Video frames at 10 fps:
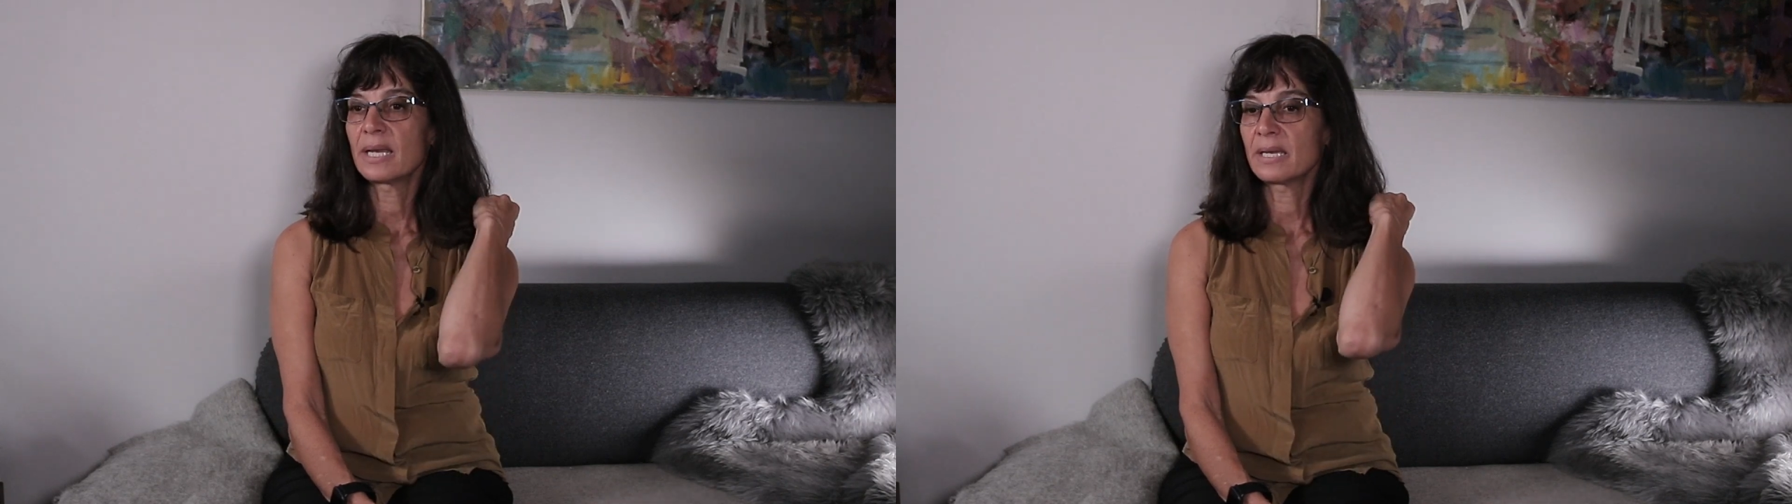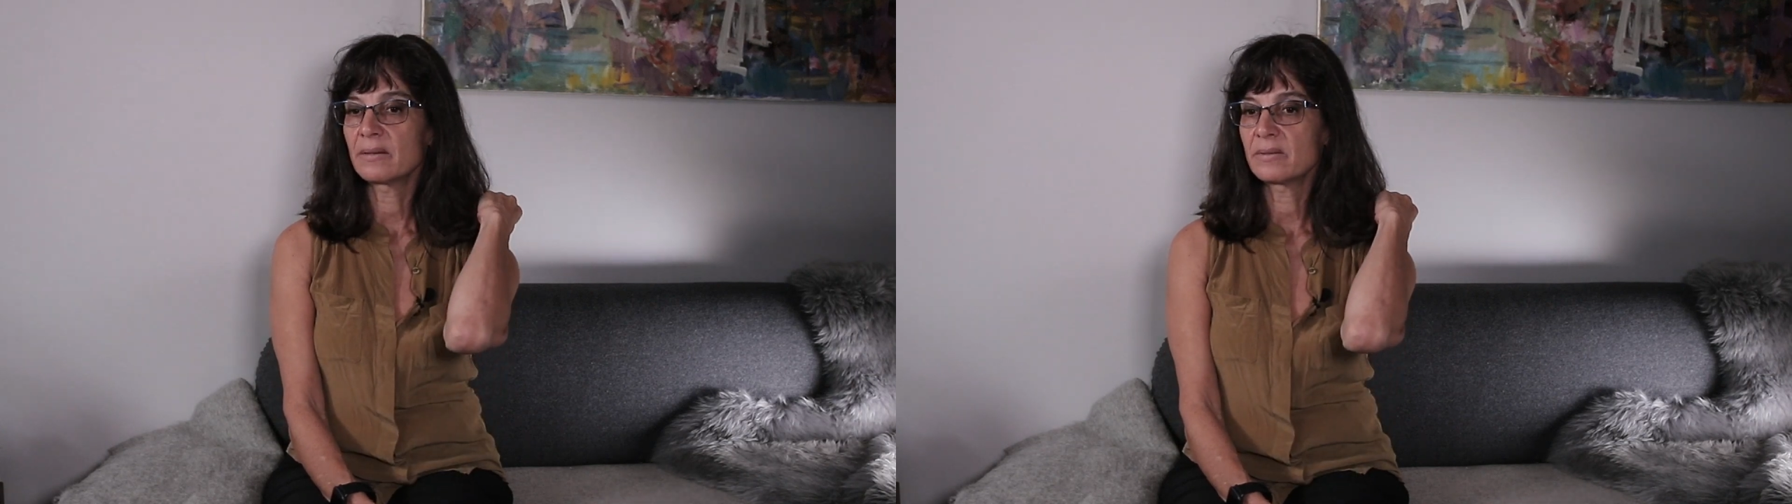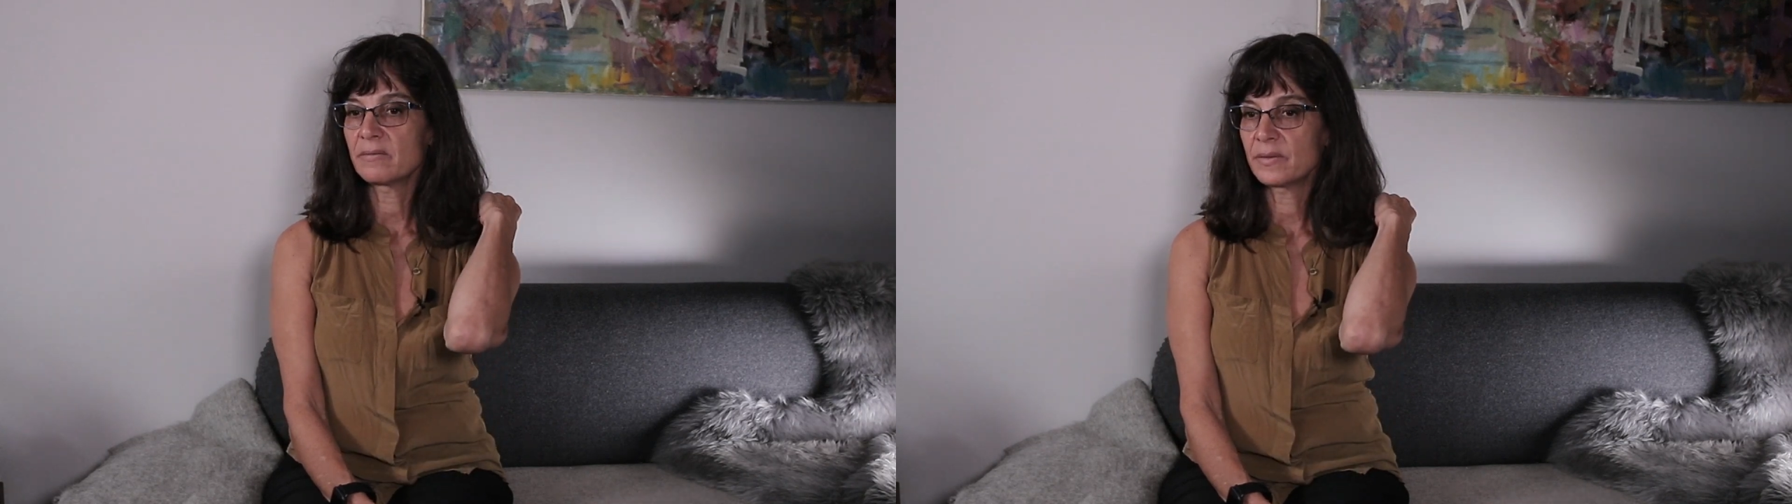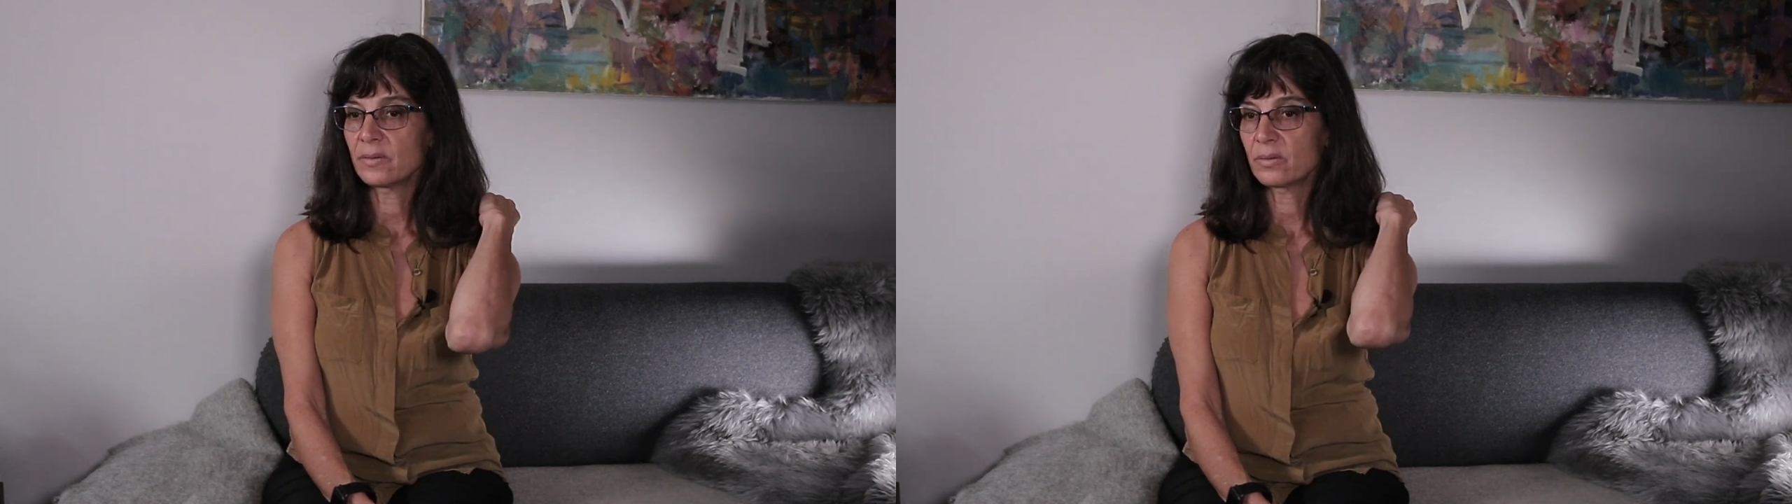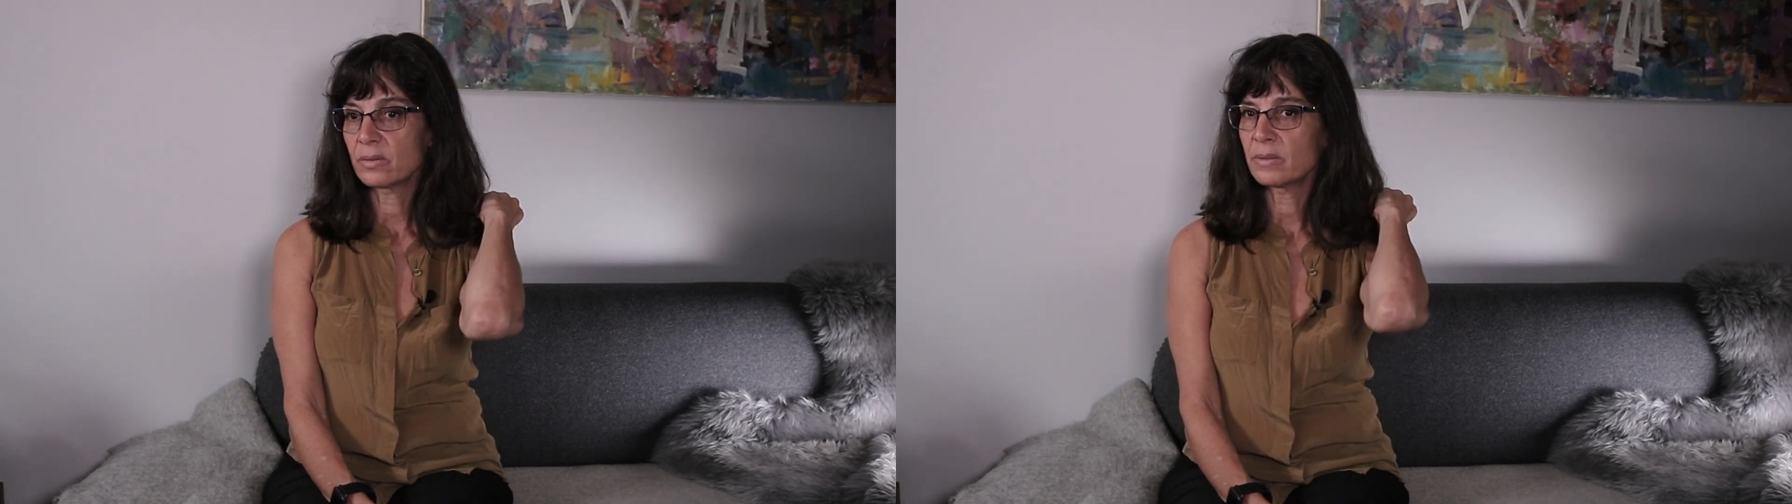and to
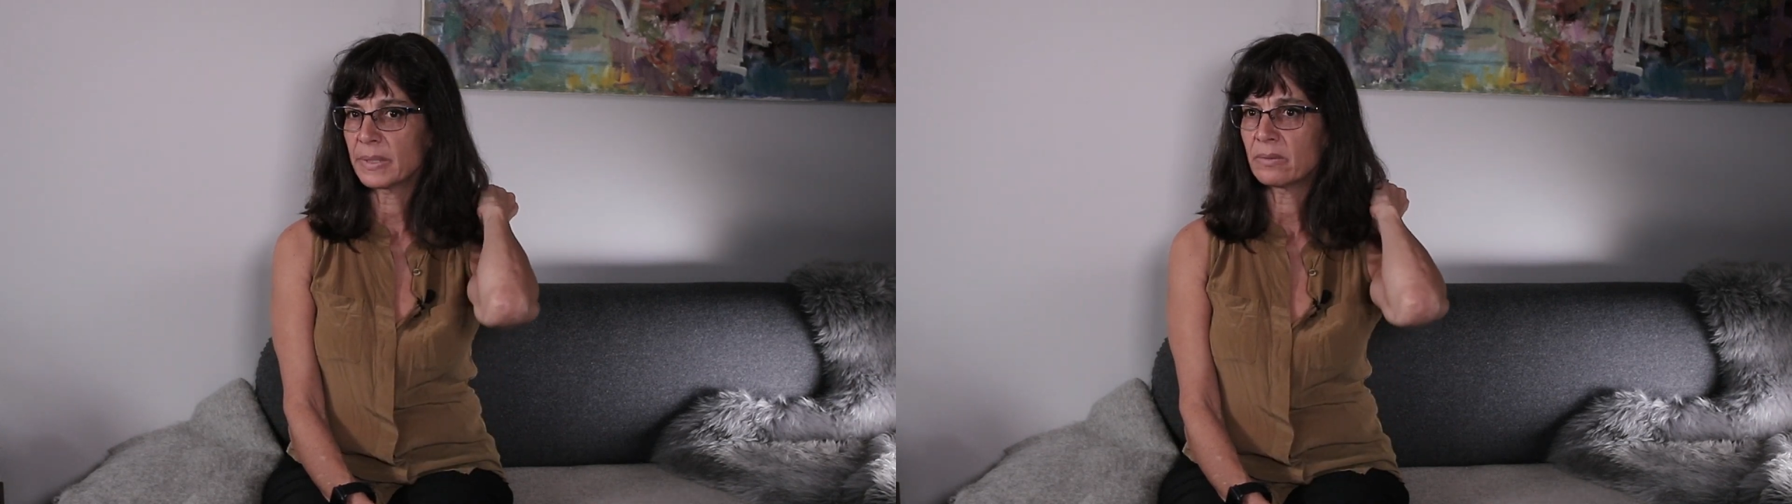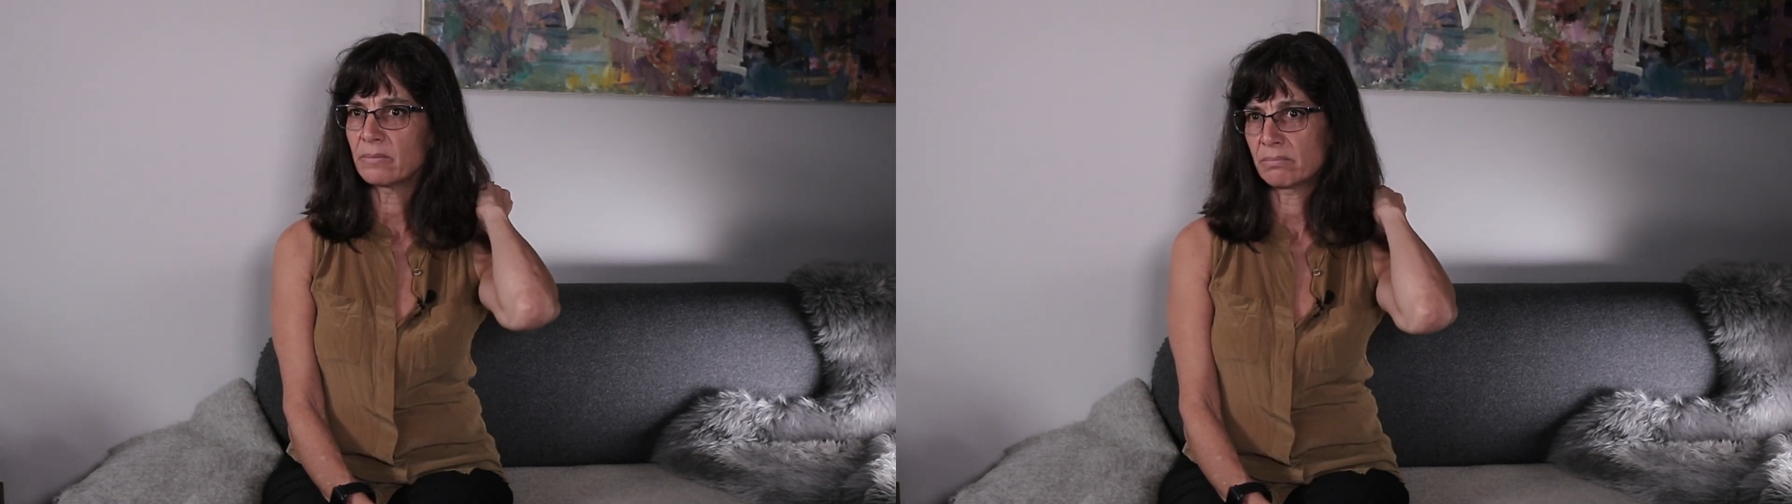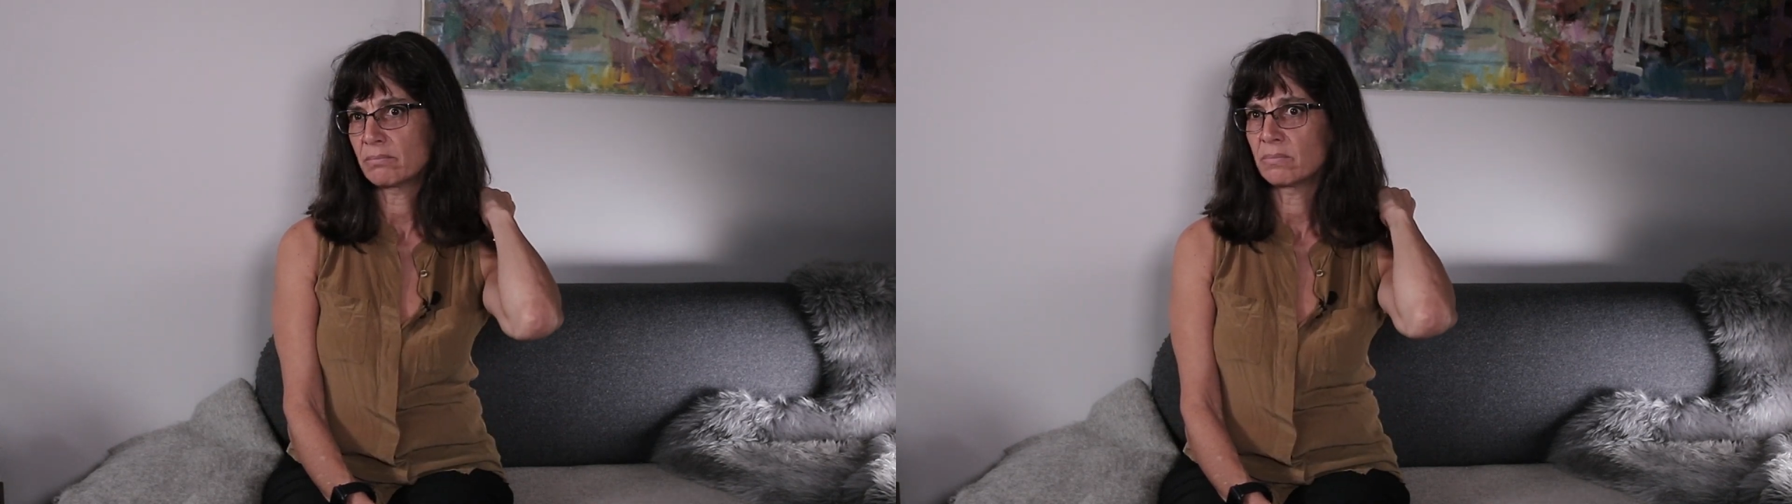feel good about